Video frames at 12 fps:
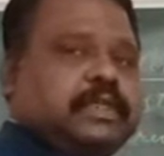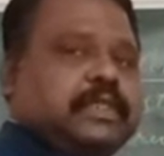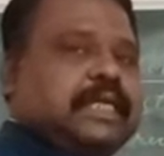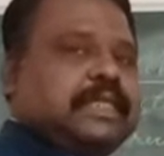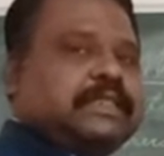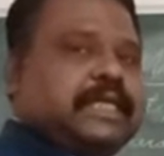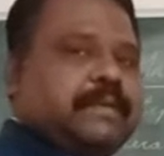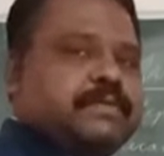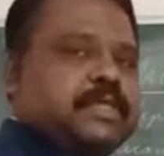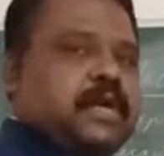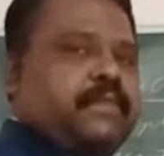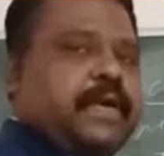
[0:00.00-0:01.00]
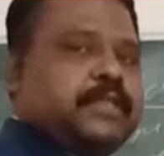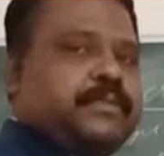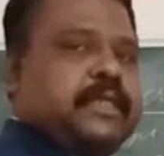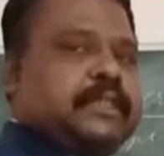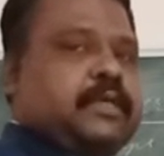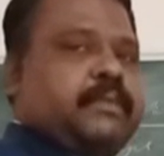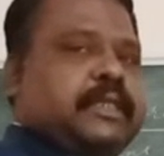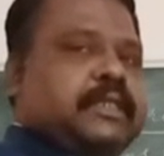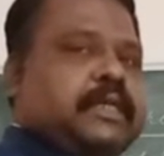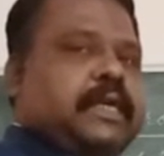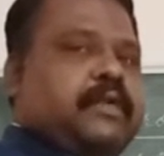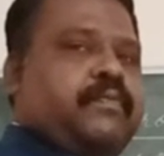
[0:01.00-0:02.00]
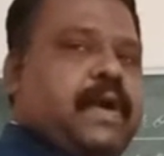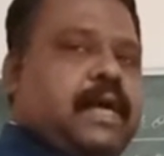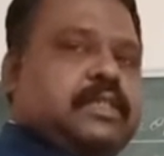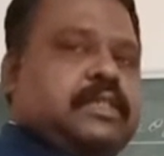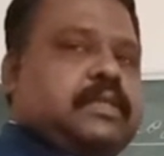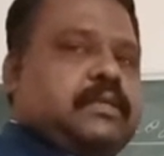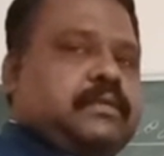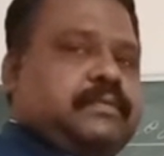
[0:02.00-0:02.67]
the steps of expenditure method and faster.